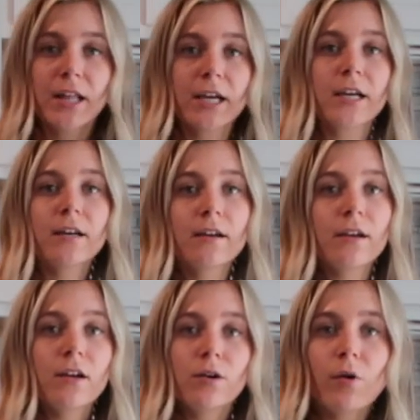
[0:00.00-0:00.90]
Like,
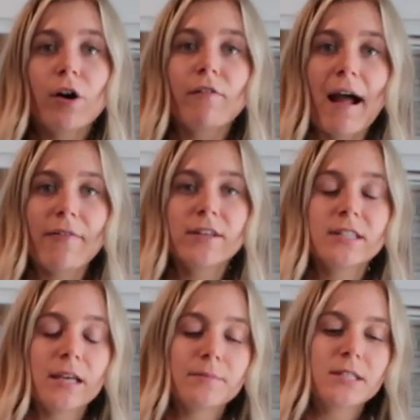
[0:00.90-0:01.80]
we're around the
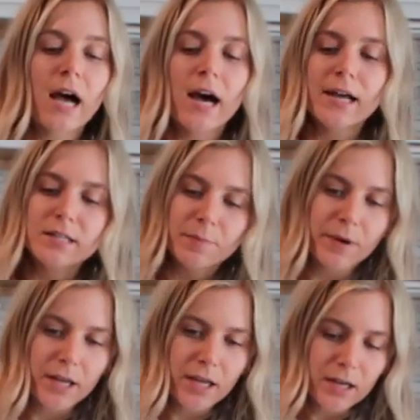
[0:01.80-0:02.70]
same size,
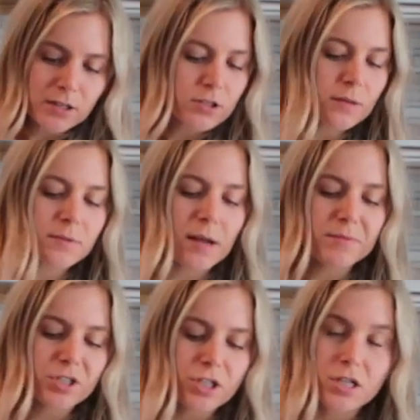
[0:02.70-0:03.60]
but
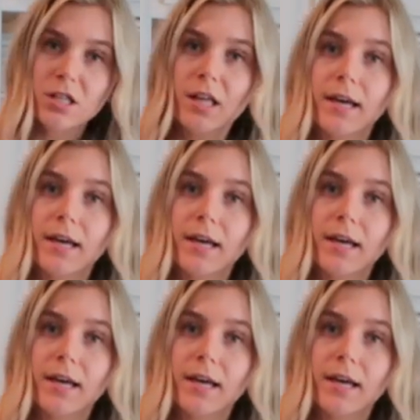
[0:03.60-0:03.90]
sometimes she could